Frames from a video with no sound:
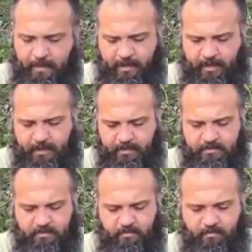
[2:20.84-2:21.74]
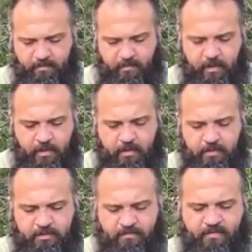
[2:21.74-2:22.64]
and some
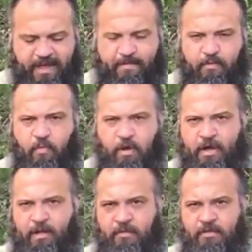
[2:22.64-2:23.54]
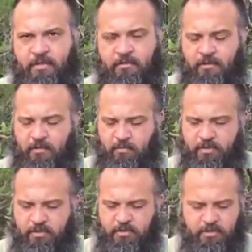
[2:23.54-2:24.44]
fiber wadding material,
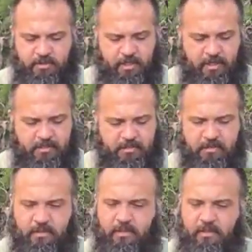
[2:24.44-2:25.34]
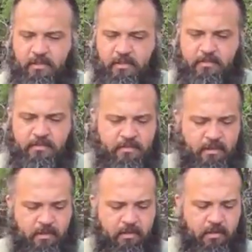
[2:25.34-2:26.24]
which in this case is
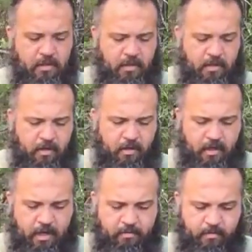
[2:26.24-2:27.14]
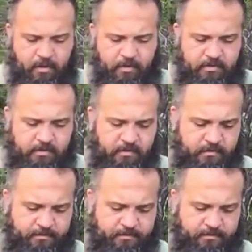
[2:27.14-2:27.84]
cotton balls,